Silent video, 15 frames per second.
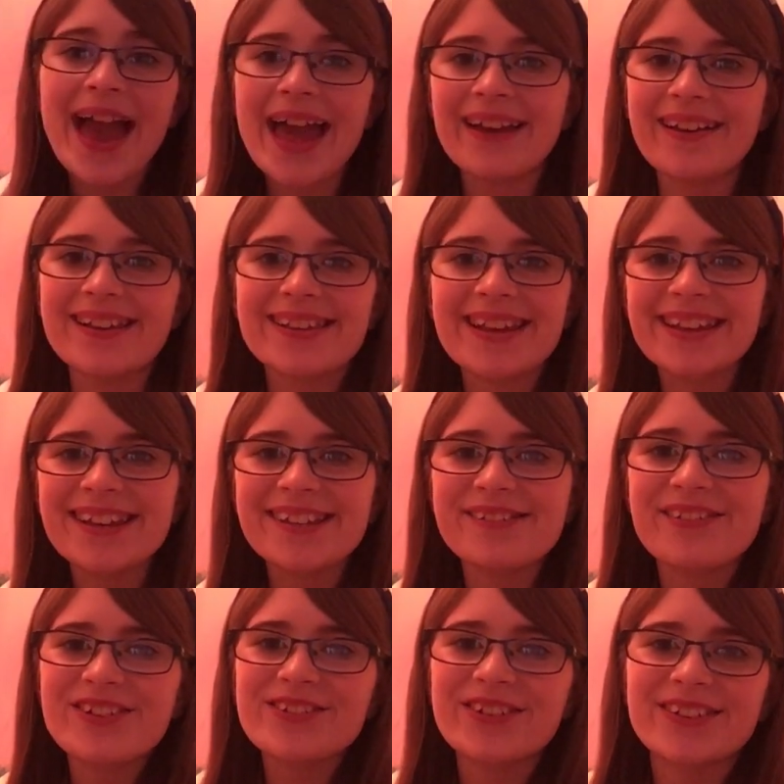Anyways, thank you
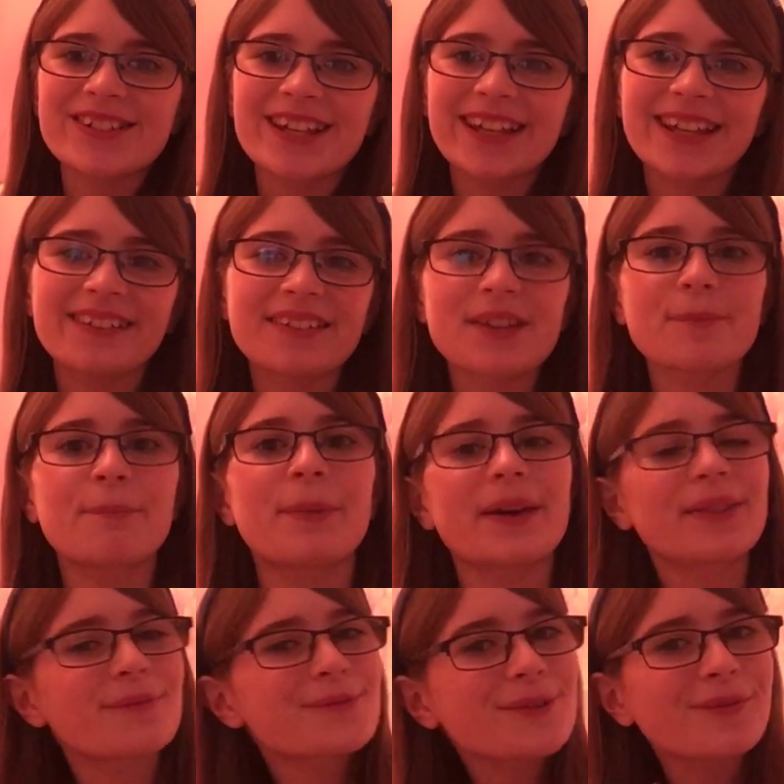so much for watching. Give us a big
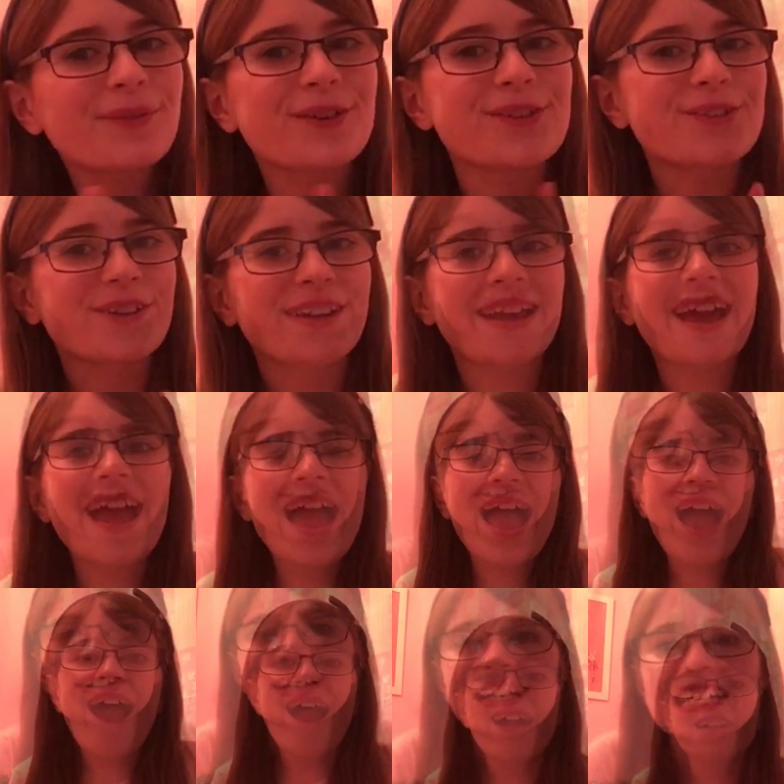thumbs up if you enjoyed also,
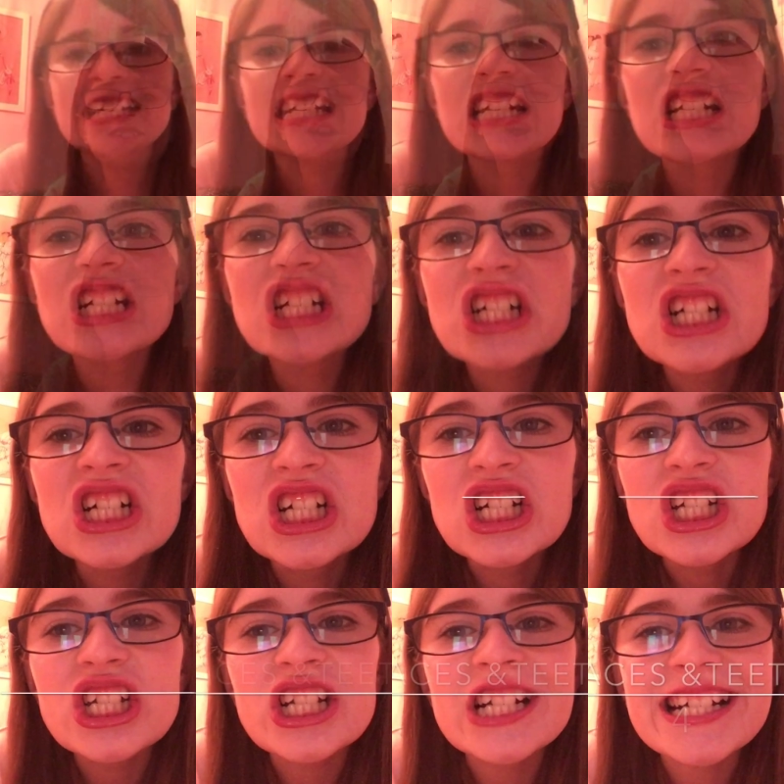it. And oh yeah.
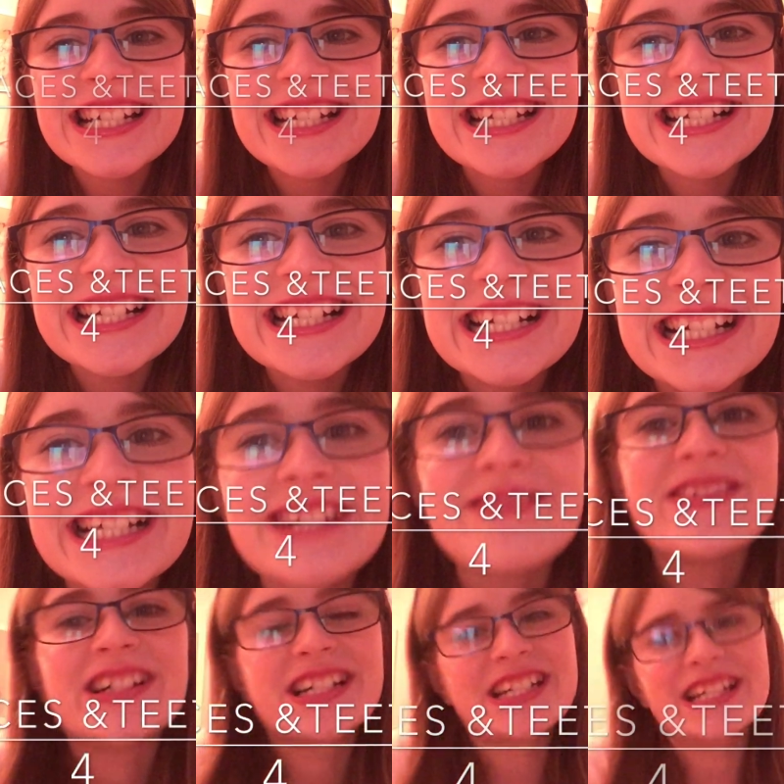You guys really hate
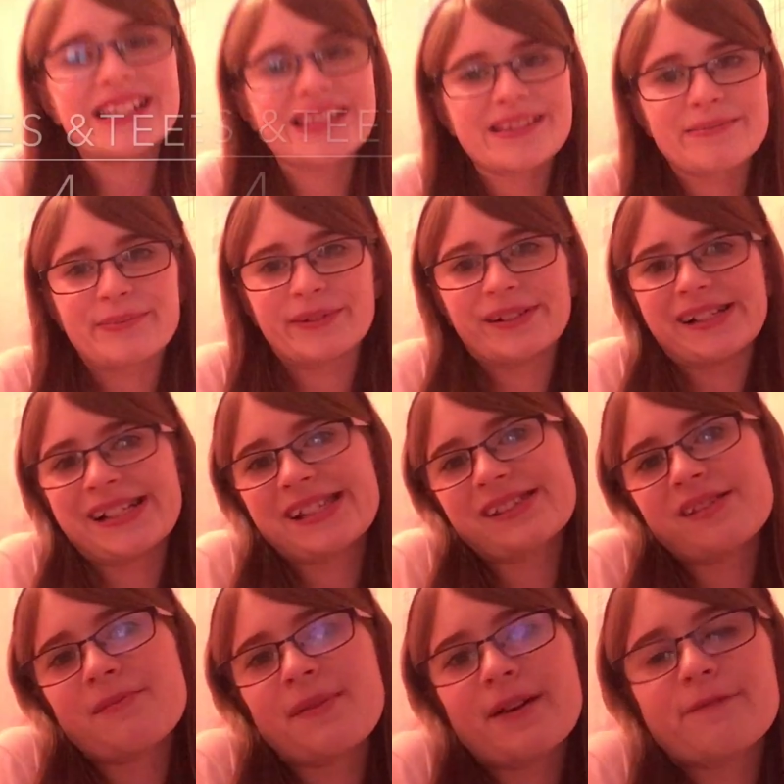my teeth, but it's
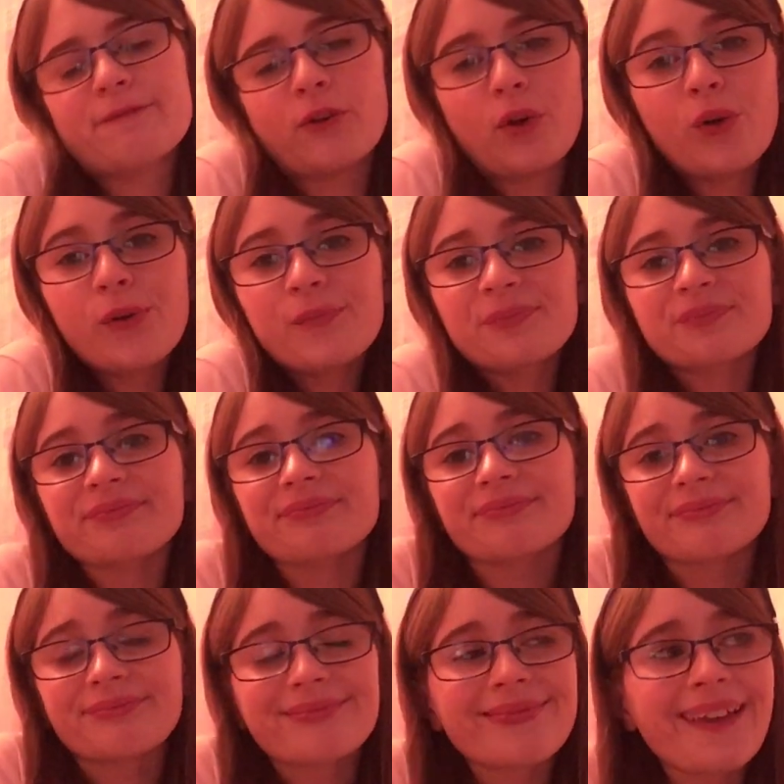not my fault.
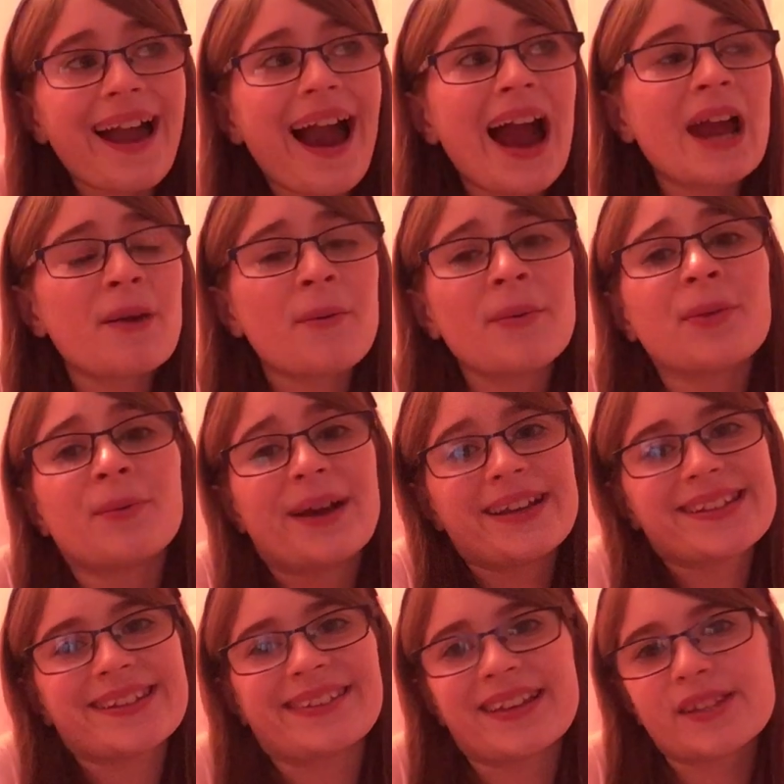I am on the
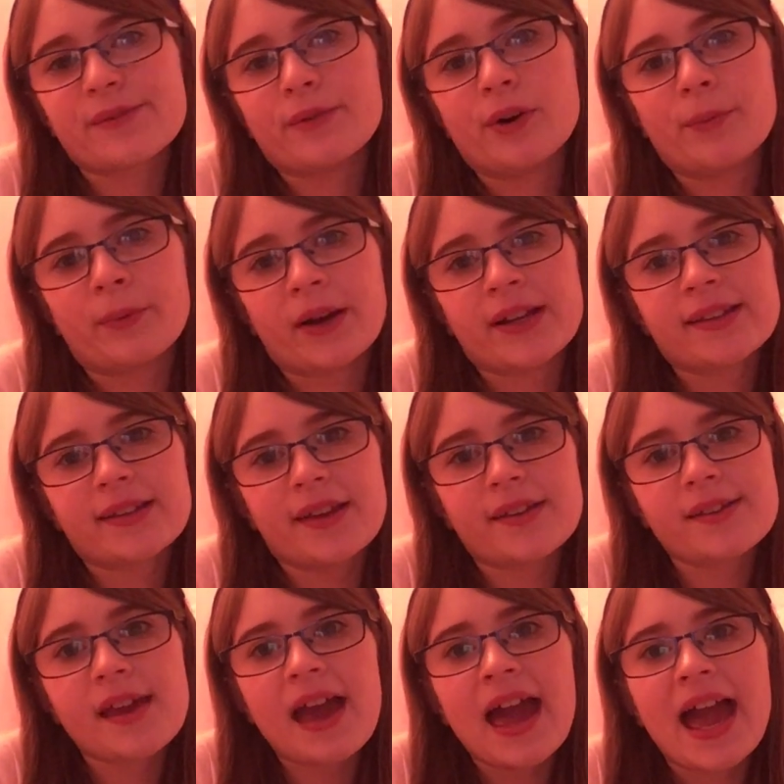waiting list for
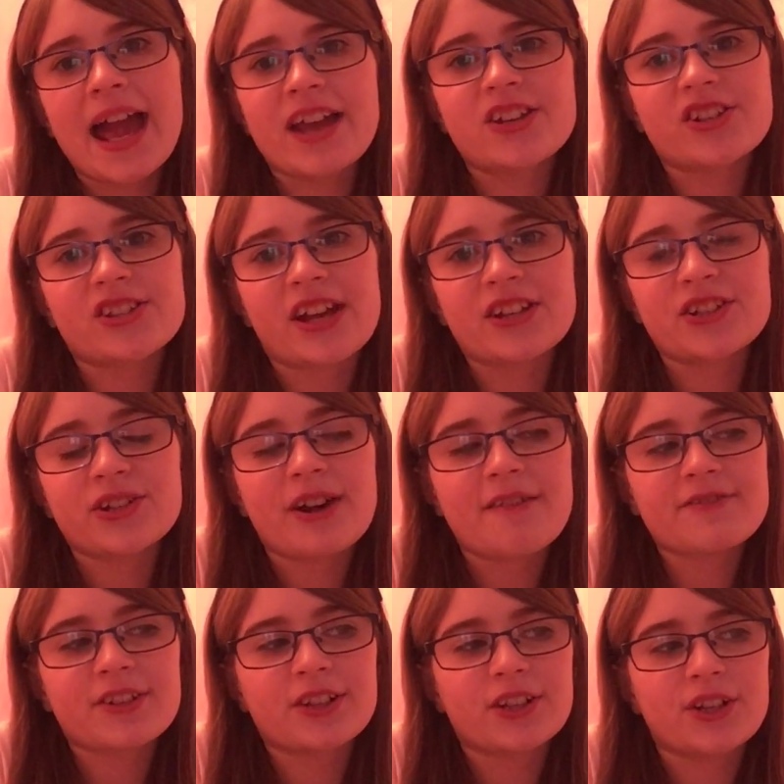braces. It's just I do
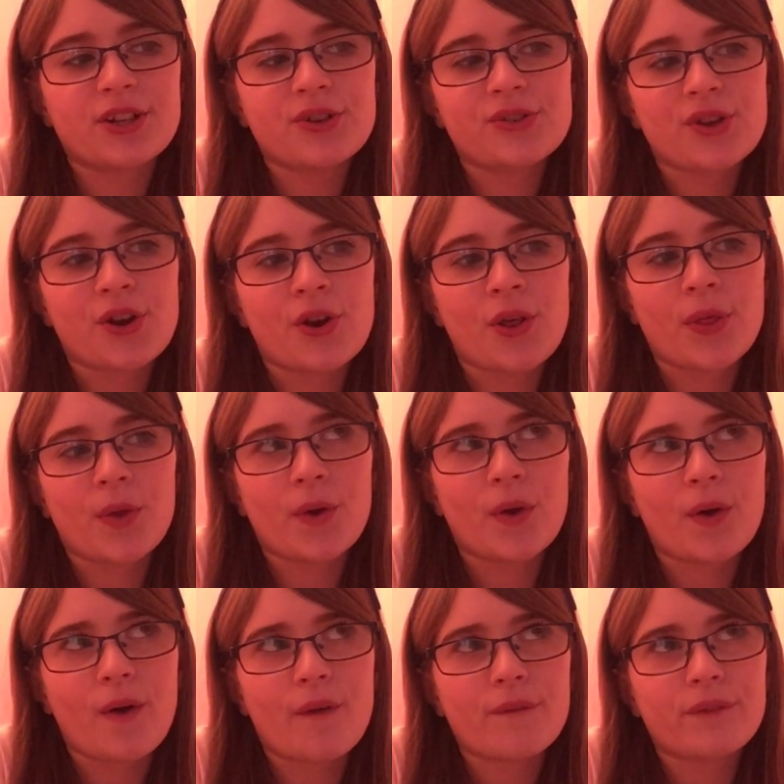have to lose
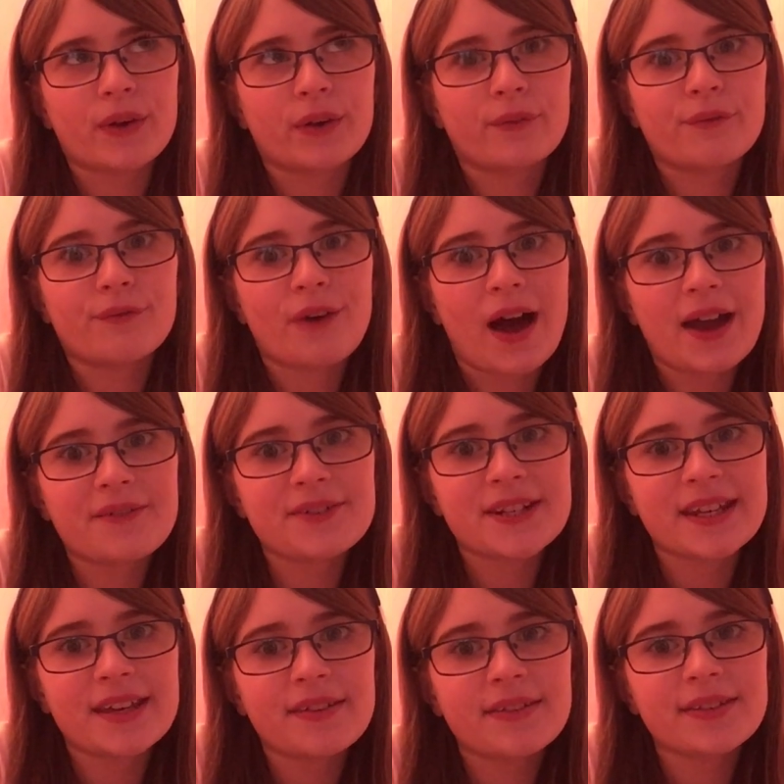another, I think, five
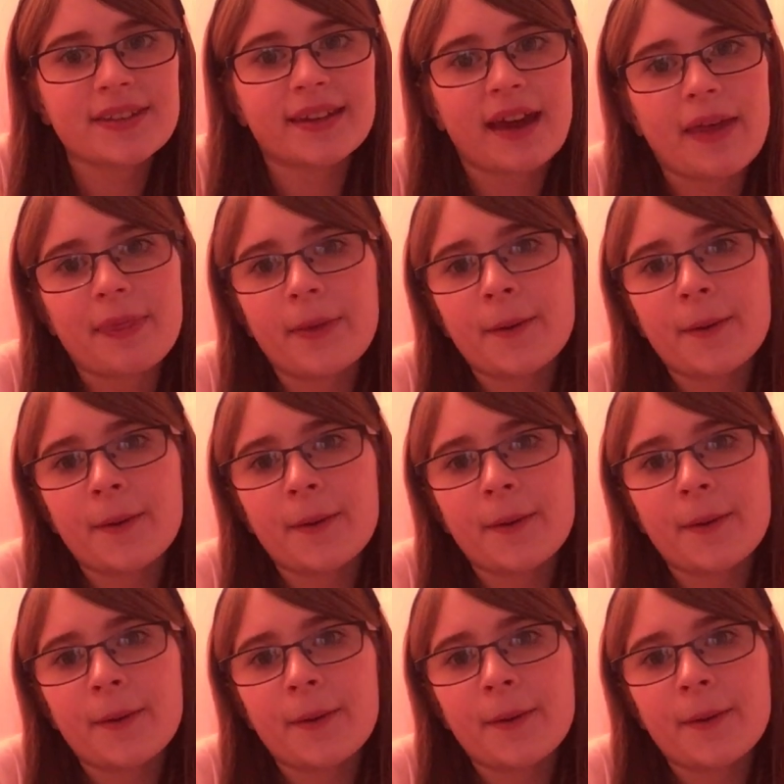teeth to get